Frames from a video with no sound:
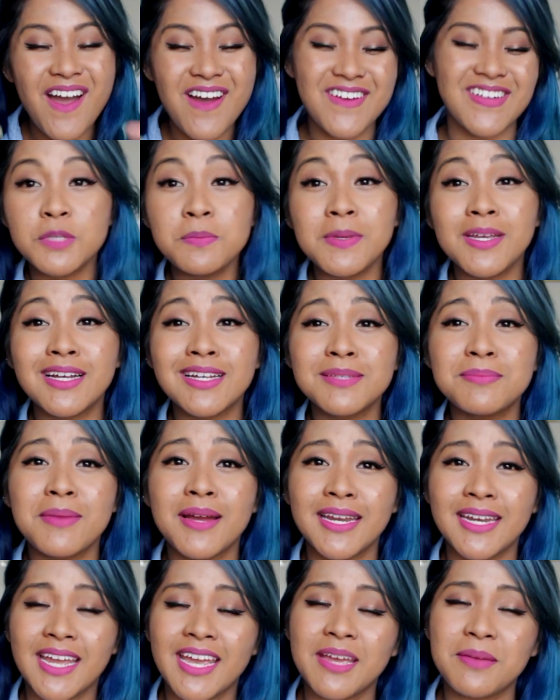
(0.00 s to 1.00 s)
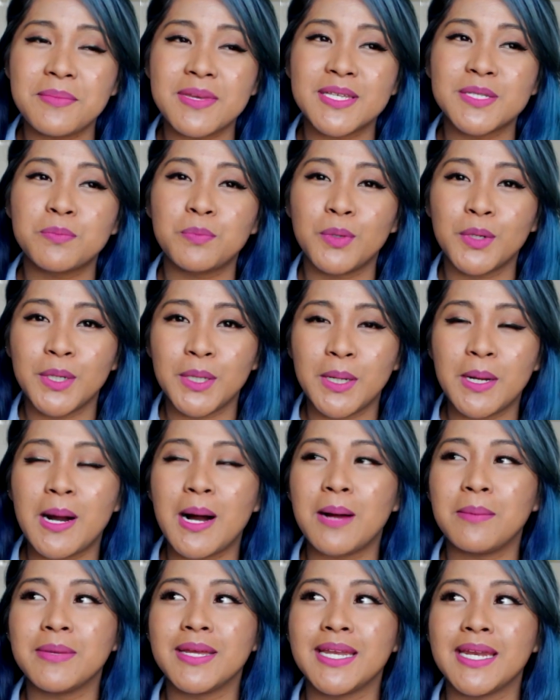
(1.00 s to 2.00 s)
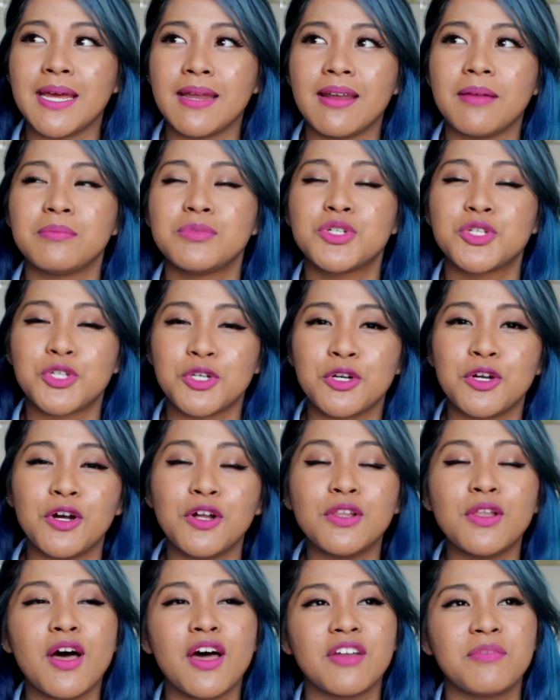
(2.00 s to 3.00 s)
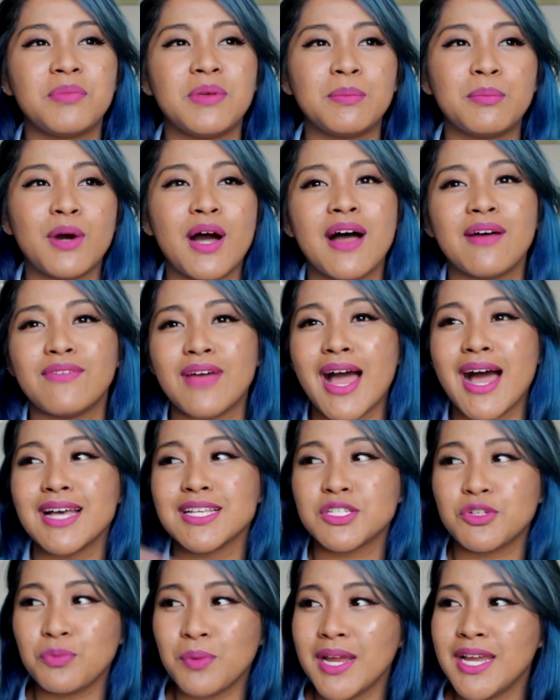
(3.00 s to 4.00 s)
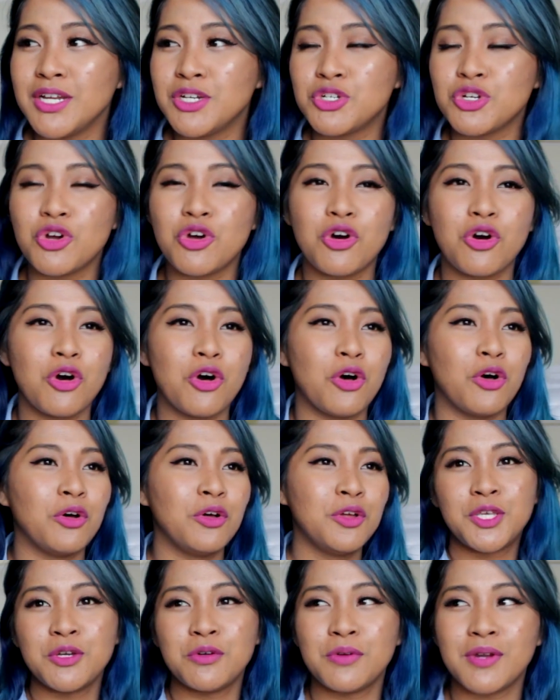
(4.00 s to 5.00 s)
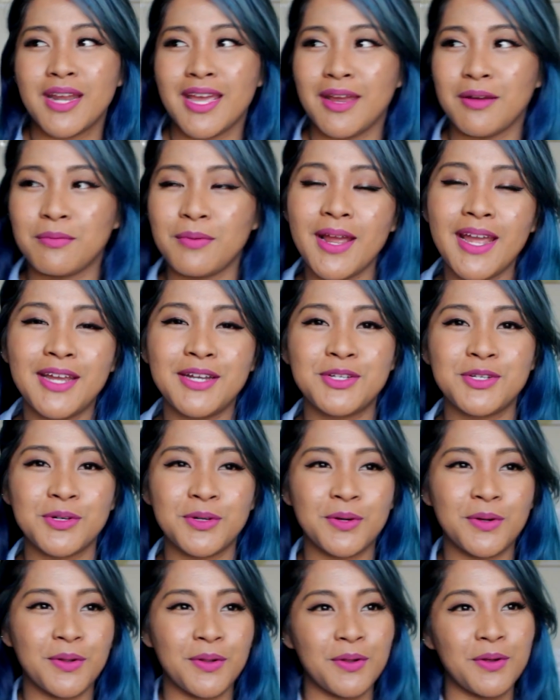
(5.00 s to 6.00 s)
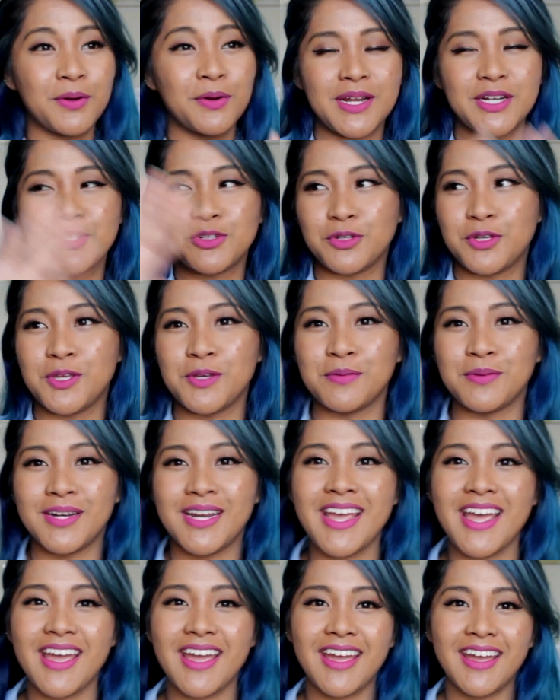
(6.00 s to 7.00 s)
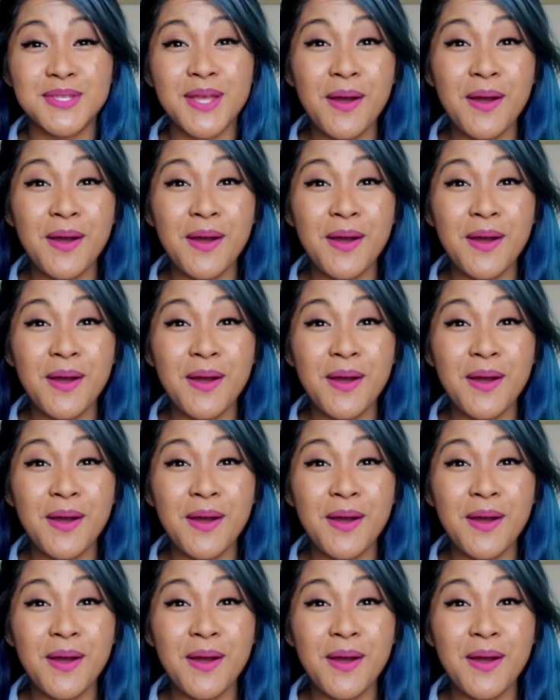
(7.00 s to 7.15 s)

Just because my name is pretty common and I'm sure a lot of people have asked Rachel, Q&A Rachel, Rachel Q&A.